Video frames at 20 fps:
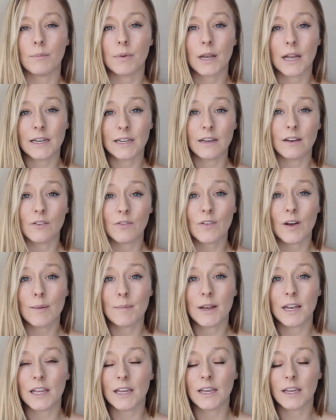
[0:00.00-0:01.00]
planning a
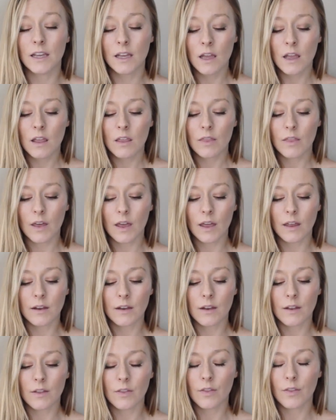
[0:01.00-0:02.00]
family,
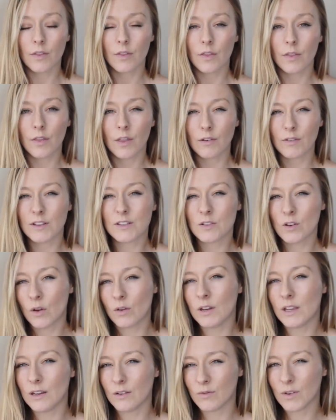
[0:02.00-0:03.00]
then there is
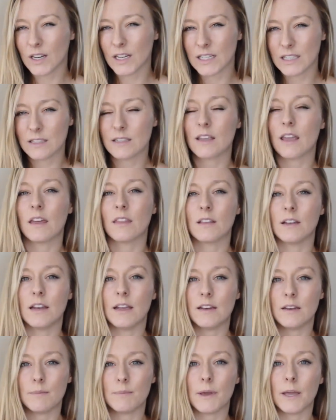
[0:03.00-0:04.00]
no need really to get the
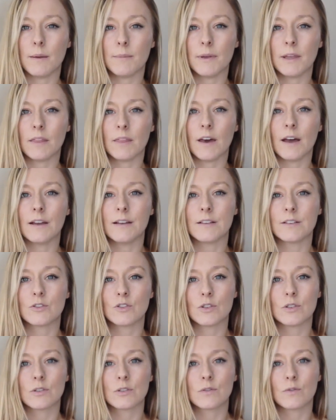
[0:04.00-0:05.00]
Lady Baby. That is
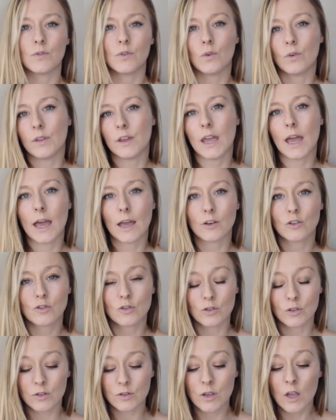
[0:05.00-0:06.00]
just for the
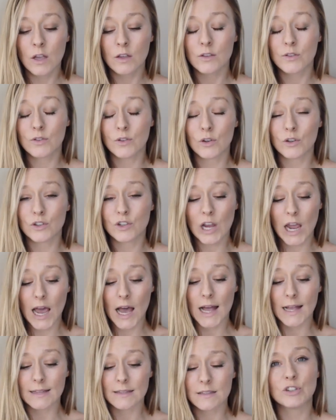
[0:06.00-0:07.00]
extras, such
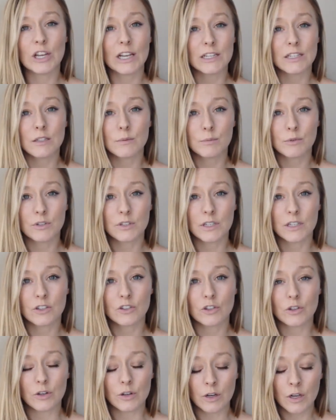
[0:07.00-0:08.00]
as gender
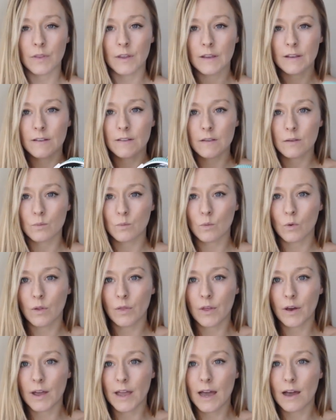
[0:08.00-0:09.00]
prediction. This
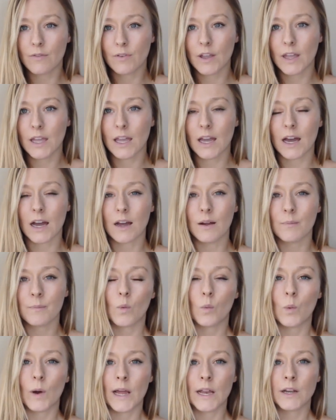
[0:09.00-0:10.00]
one I have here,
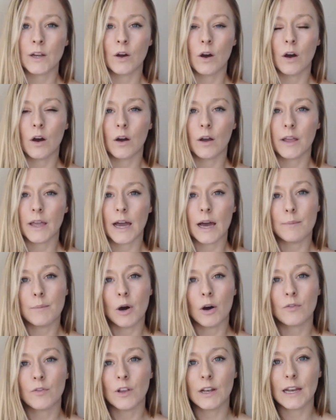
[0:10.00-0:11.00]
when I am
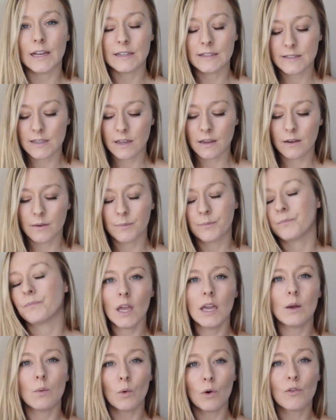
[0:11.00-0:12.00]
ovulating,
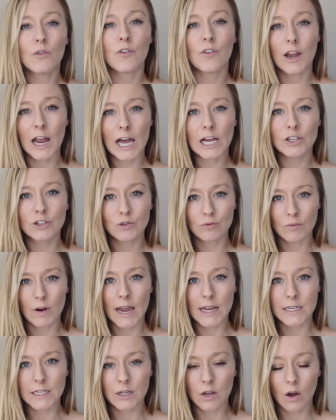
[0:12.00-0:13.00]
it will flash
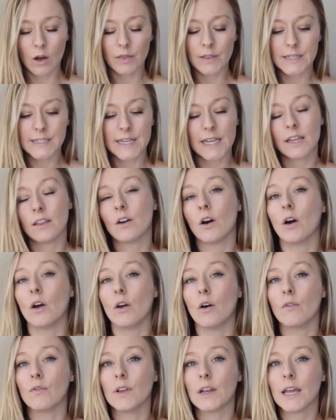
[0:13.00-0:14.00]
red on the day that
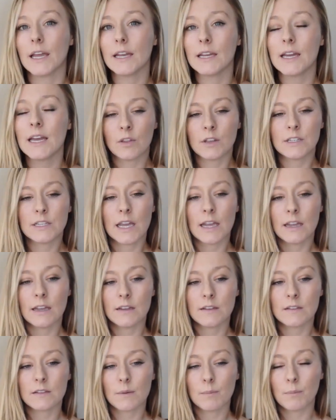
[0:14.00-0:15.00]
I ovulate. The
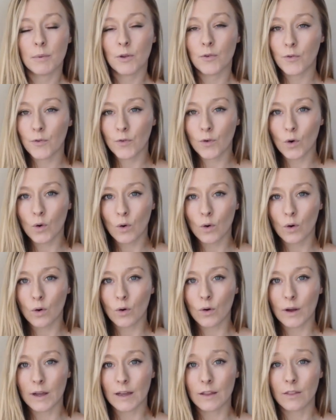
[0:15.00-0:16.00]
days
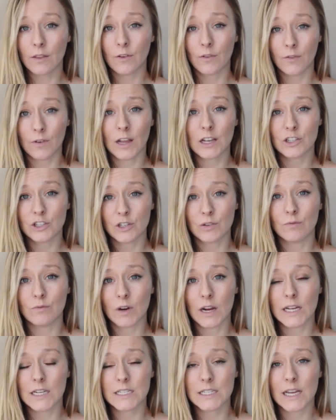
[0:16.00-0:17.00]
before the flashing
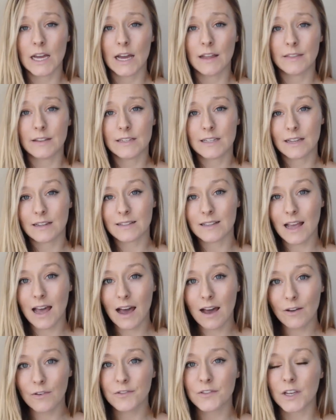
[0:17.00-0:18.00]
red and the days
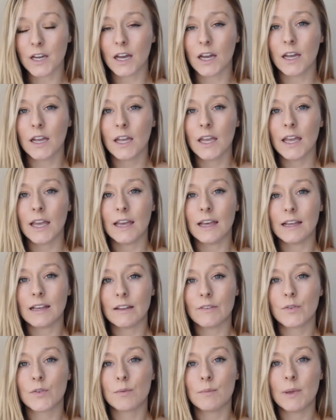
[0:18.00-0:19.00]
after,
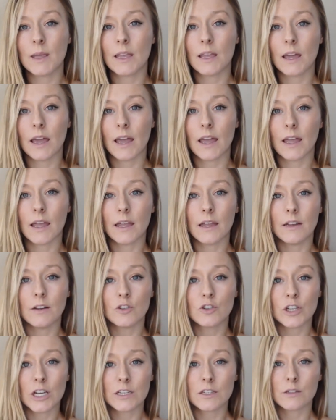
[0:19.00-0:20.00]
it gives me
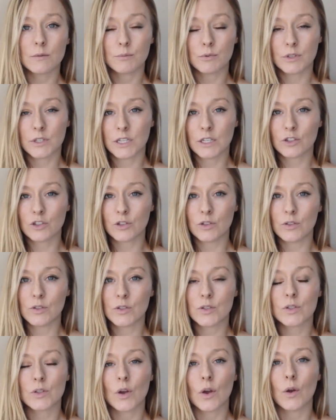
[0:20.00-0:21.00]
a gender
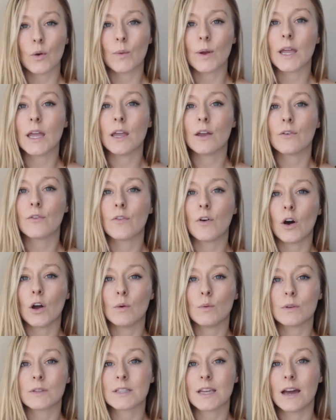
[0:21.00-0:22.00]
prediction. So if
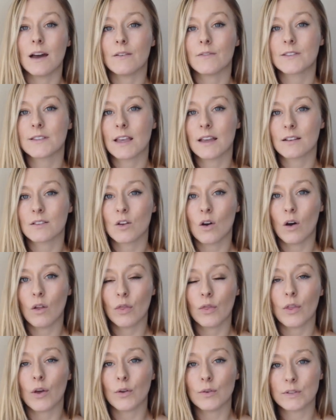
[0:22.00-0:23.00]
I was to have sex
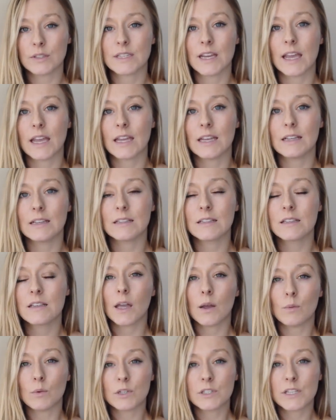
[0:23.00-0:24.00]
on those days,
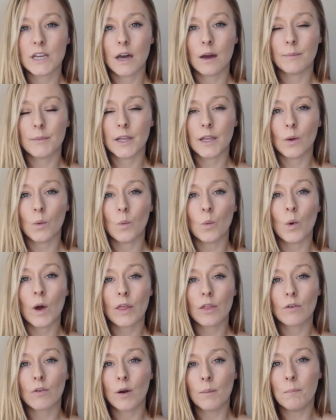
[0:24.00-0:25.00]
it would tell me
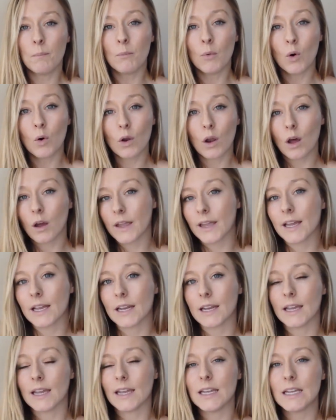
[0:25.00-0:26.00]
whether I'm more
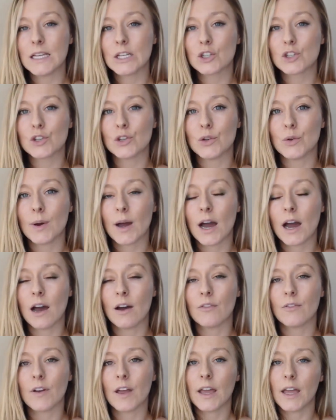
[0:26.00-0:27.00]
likely to
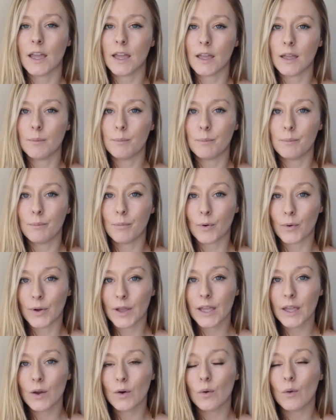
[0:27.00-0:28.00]
have a
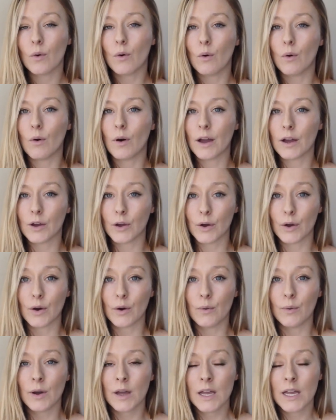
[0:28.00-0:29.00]
boy or a
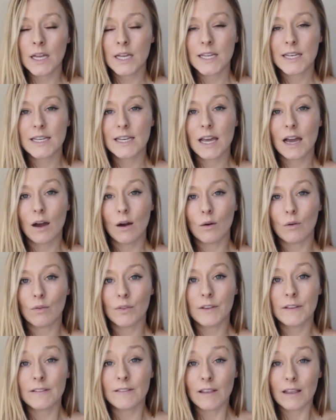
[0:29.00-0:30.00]
girl.
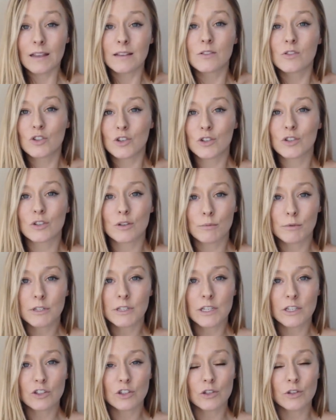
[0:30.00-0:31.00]
Now, this is just a
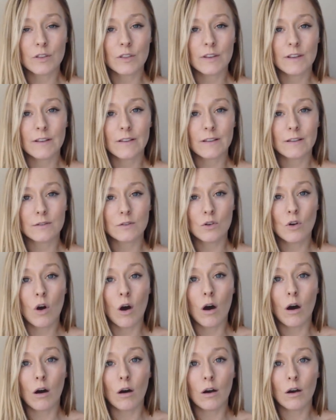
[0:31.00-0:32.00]
prediction. This is
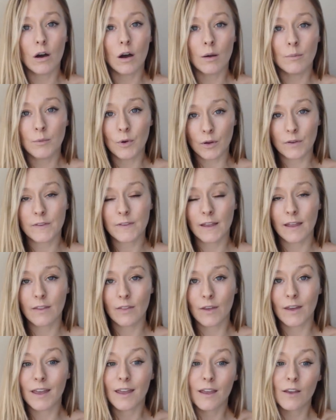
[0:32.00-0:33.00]
not, I'm not
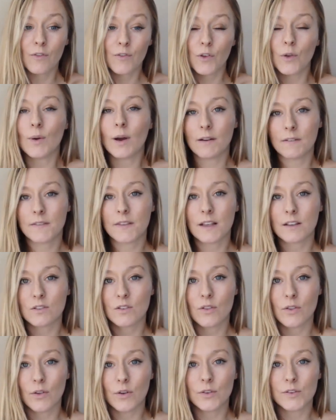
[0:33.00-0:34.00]
saying that if you have
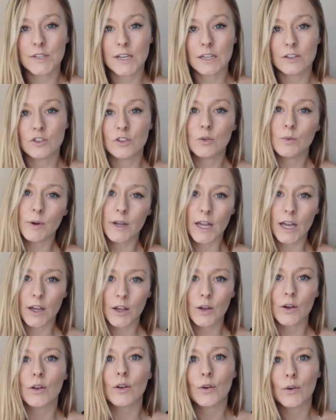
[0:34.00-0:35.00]
sex on those days, you will
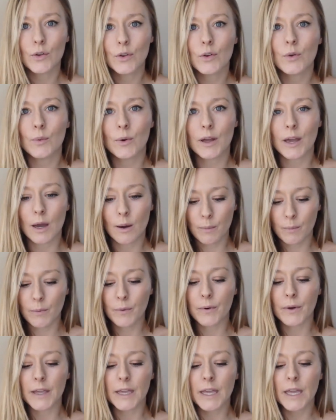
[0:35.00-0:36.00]
get a girl or you will get a
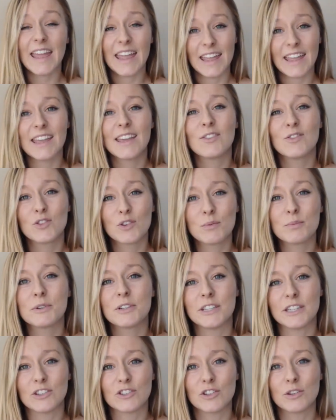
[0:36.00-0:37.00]
boy. It gives you a
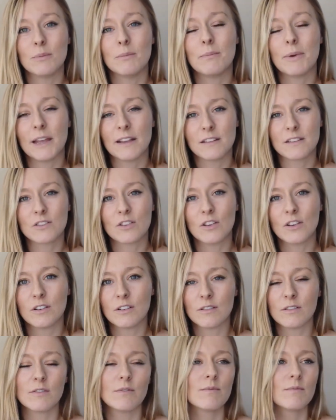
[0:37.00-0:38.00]
prediction based
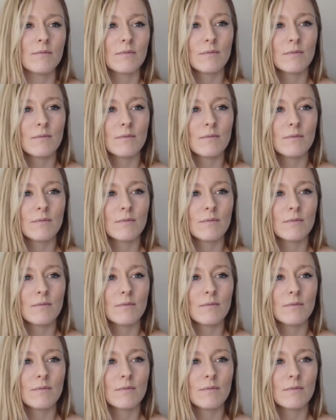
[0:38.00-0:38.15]
on